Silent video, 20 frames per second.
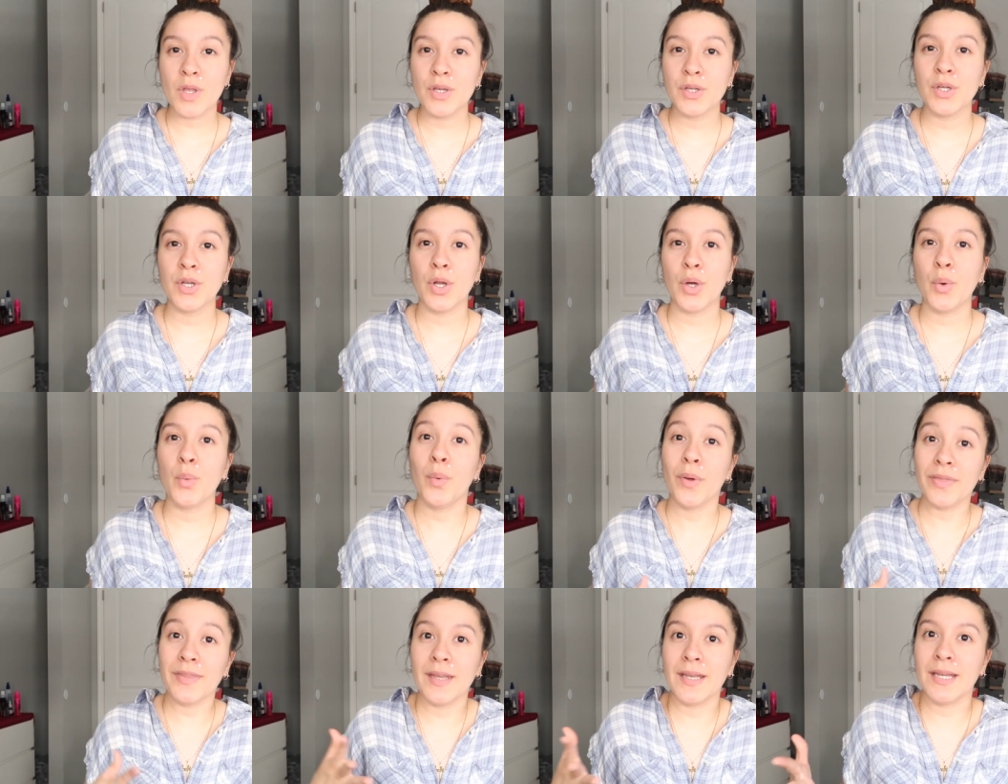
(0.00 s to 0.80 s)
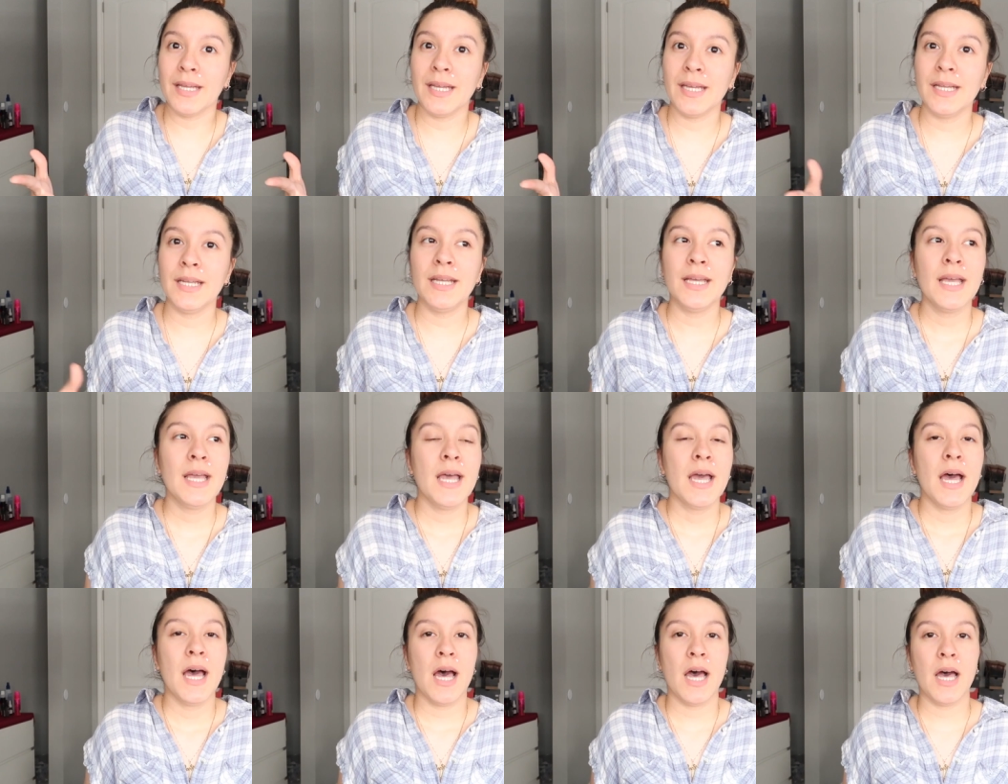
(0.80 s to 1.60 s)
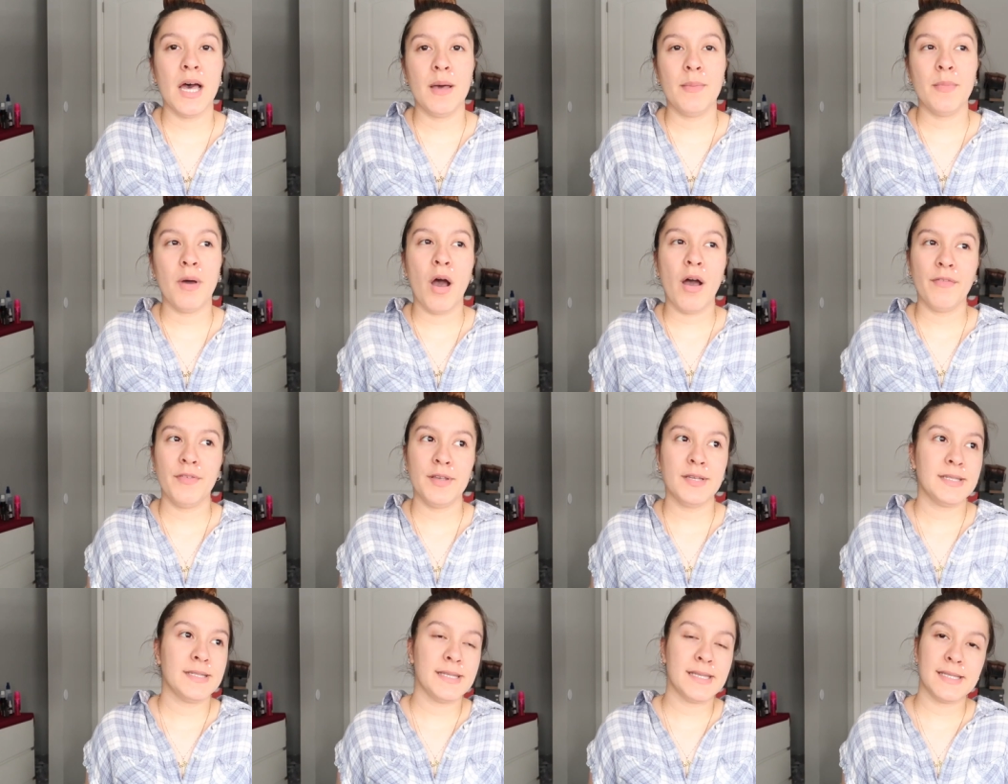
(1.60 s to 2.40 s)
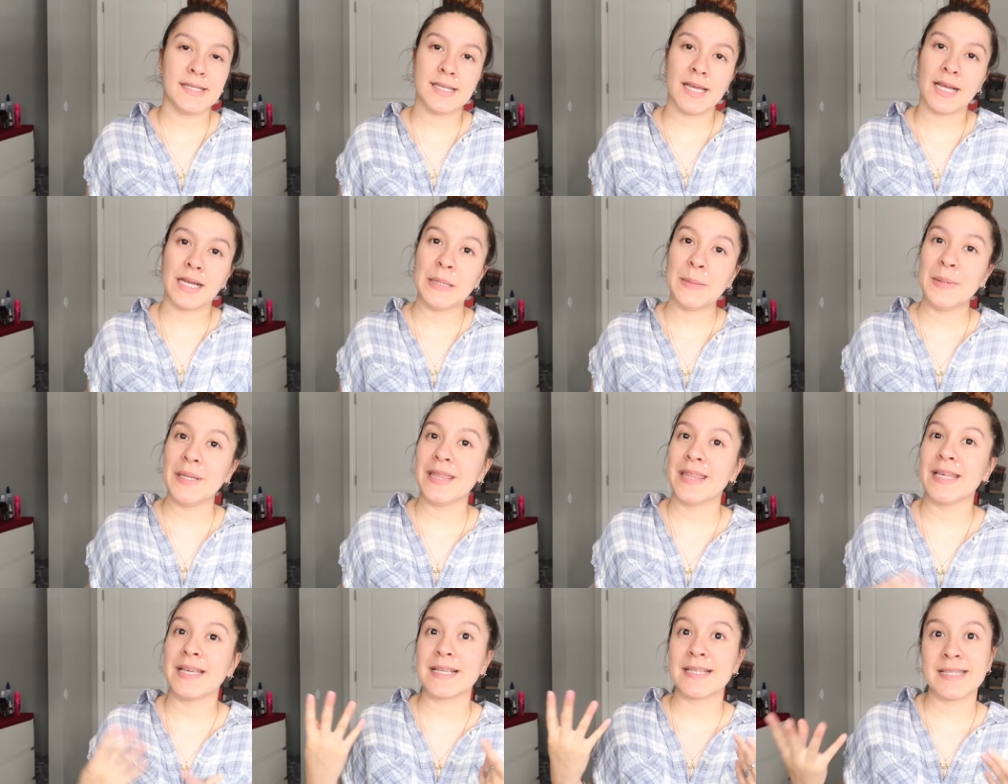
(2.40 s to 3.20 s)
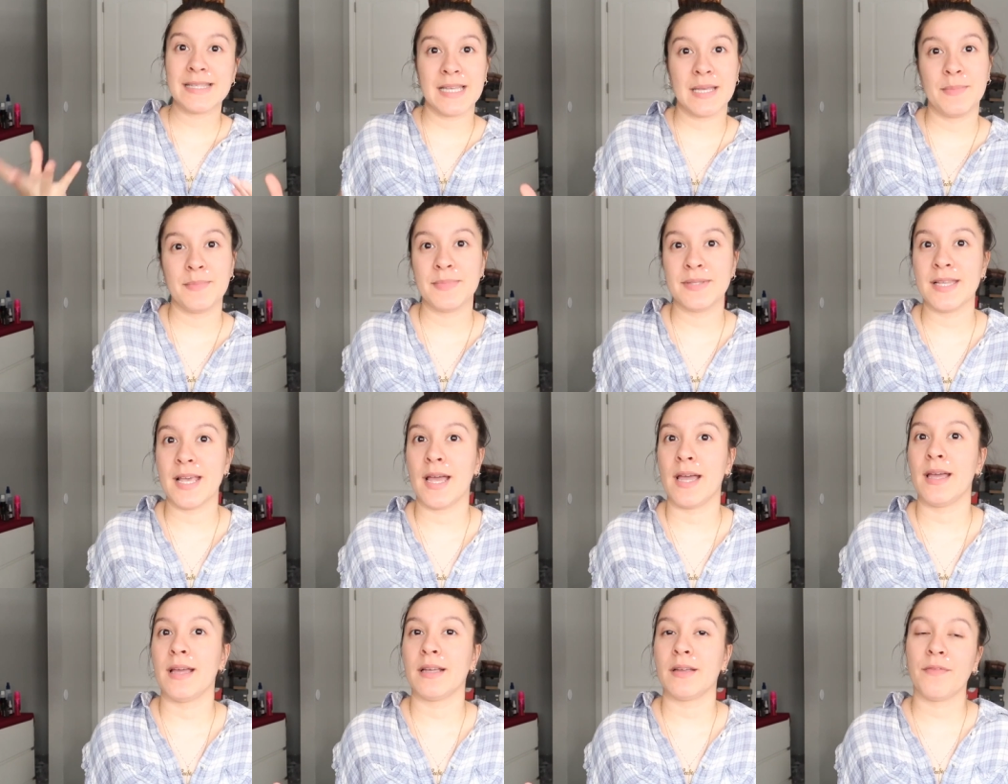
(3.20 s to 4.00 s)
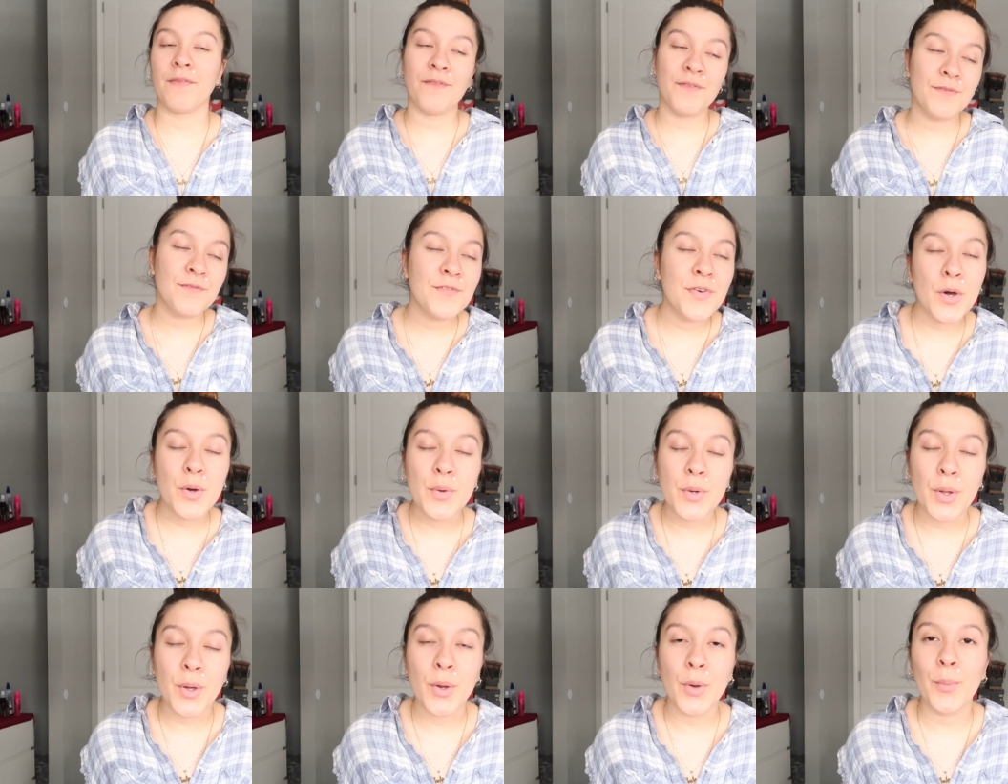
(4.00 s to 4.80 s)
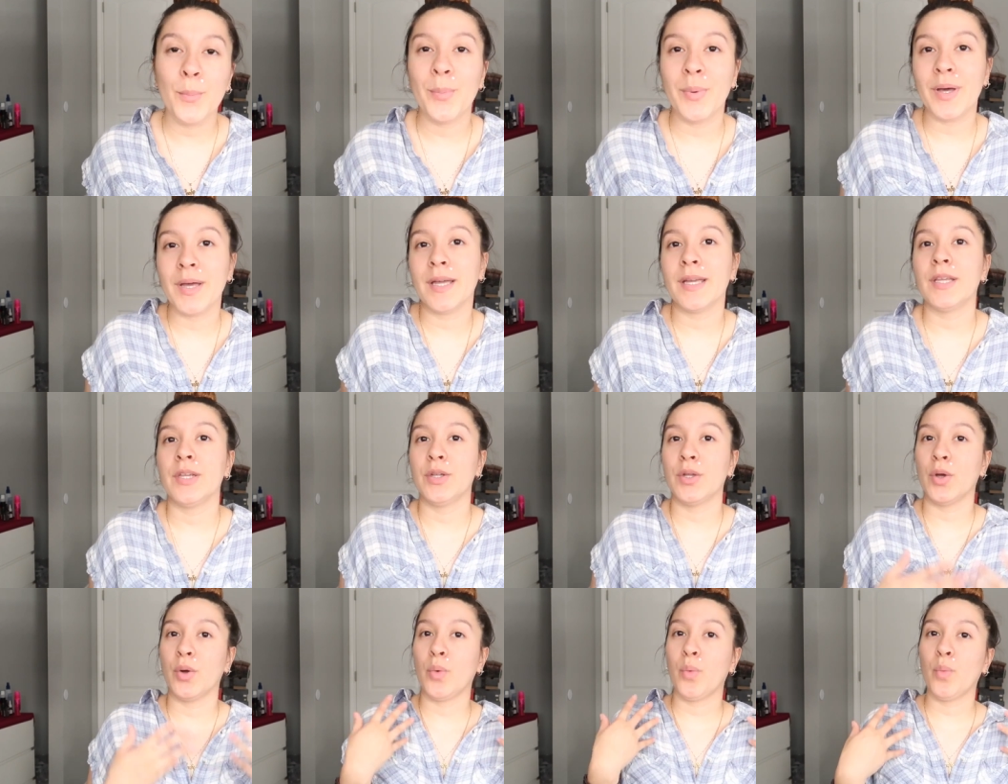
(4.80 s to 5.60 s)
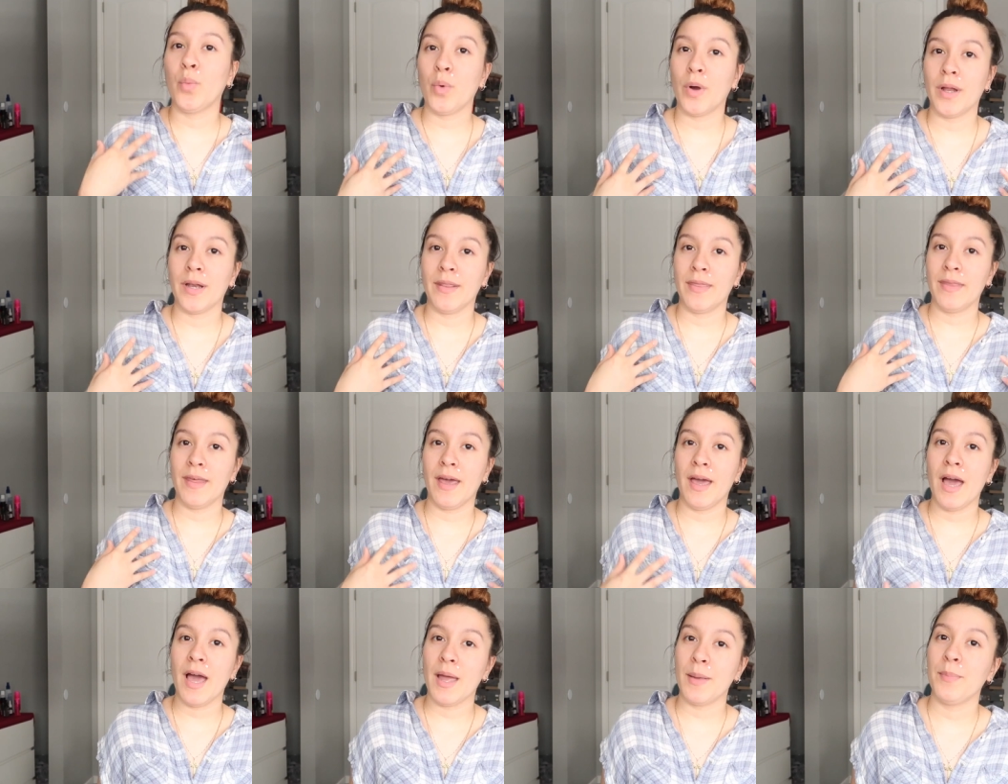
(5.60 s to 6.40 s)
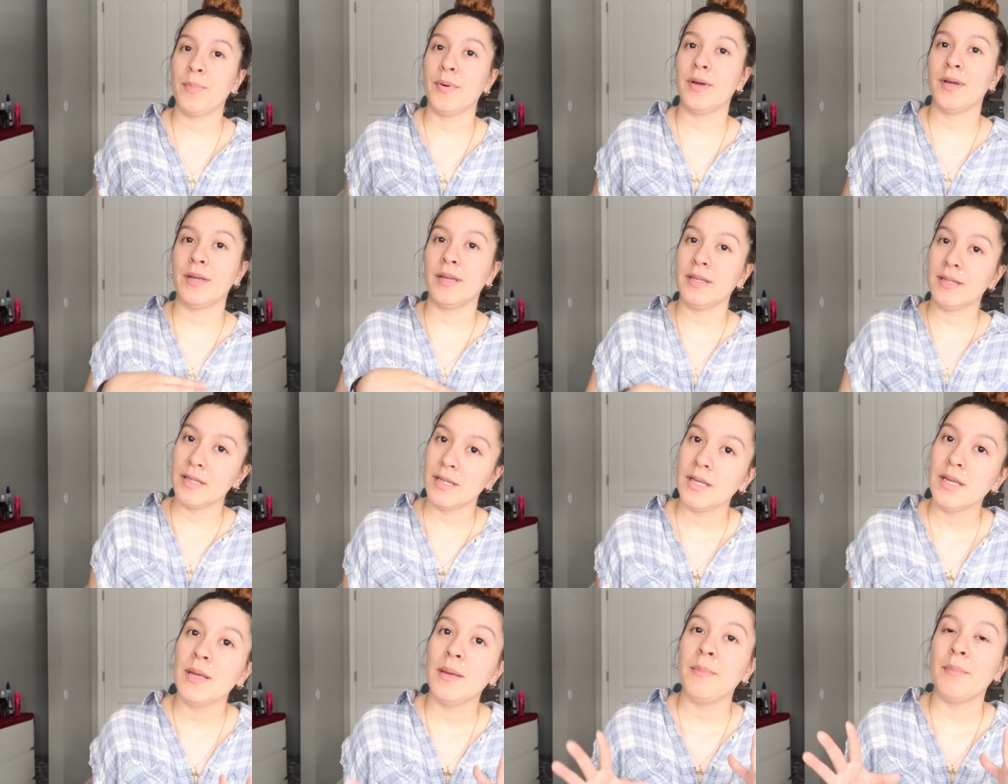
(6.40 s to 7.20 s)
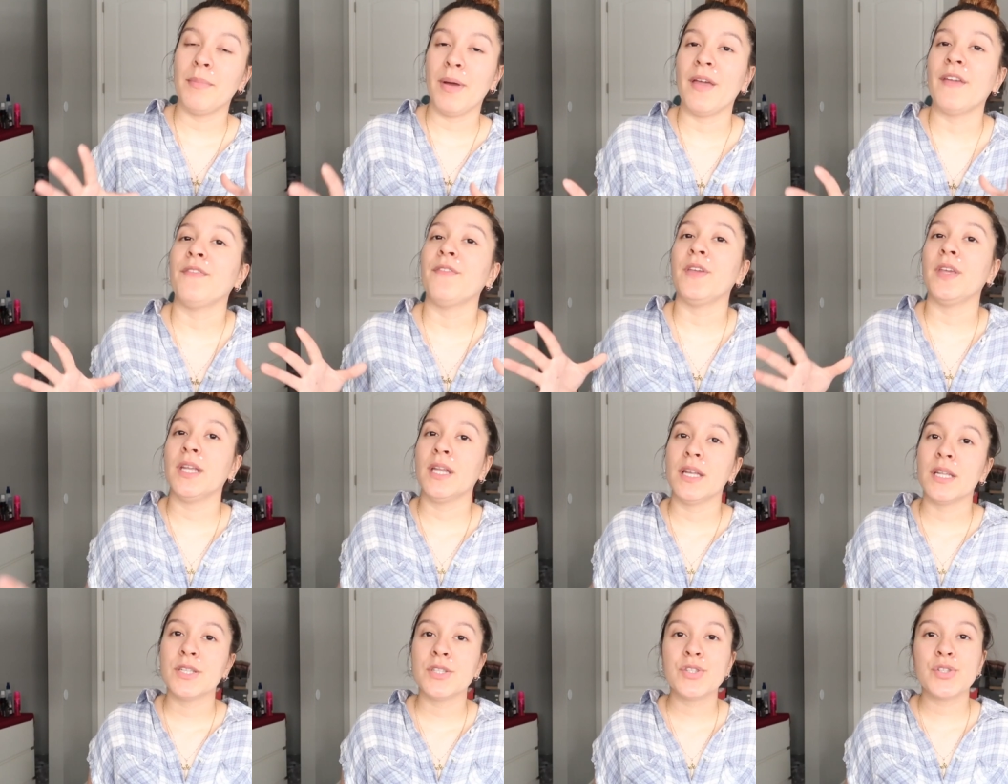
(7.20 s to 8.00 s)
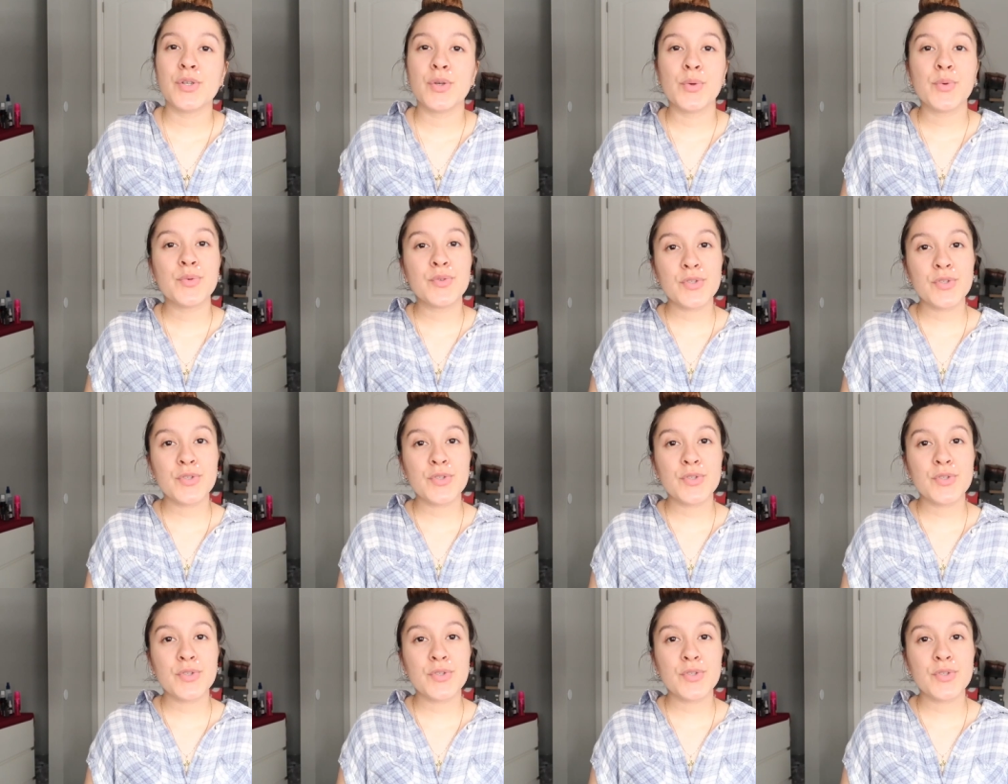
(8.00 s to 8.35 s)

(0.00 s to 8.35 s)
you know, what they need. Um, obviously, it's not going to be the same exact photo, but you know, one that I put my feet into.